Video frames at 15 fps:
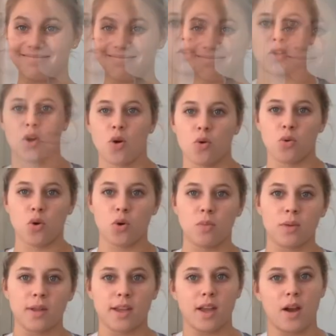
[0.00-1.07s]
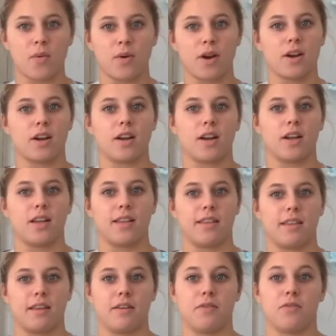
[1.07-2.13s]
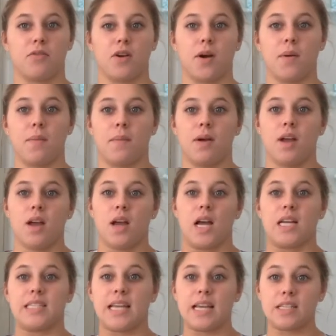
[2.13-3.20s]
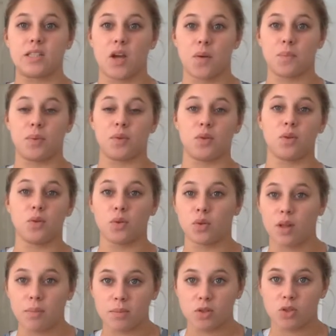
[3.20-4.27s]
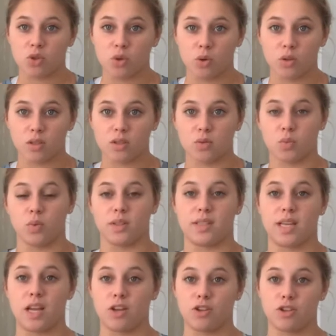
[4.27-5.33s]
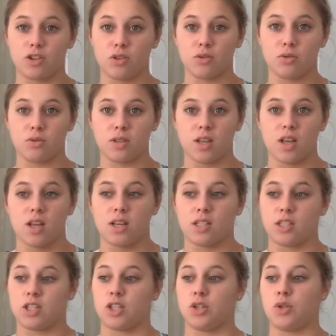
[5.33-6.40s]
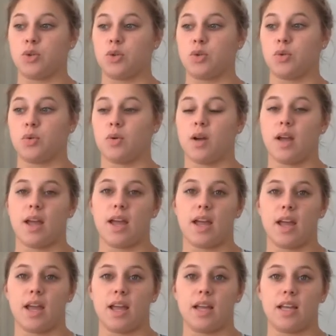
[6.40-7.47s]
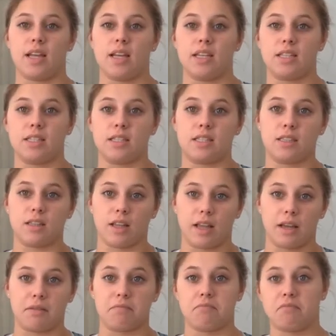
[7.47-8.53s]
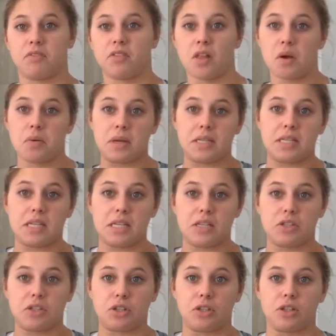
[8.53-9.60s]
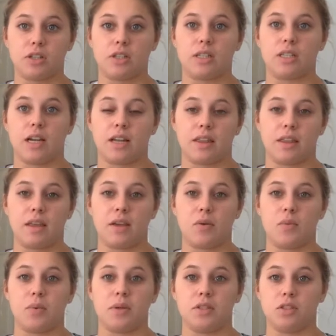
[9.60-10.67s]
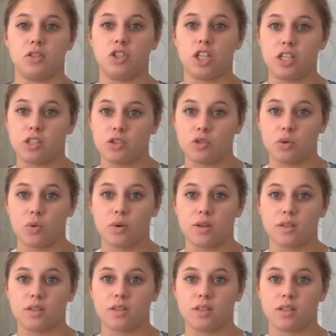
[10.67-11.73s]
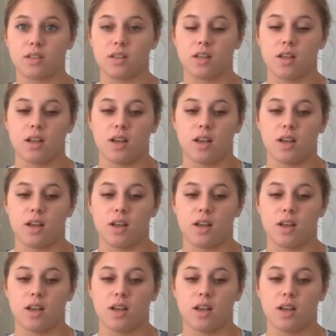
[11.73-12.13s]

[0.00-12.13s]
So normally I wear anything from a tank top and Lululemon shorts with tennis shoes to a like flowy t-shirt kind of thing with jean shorts.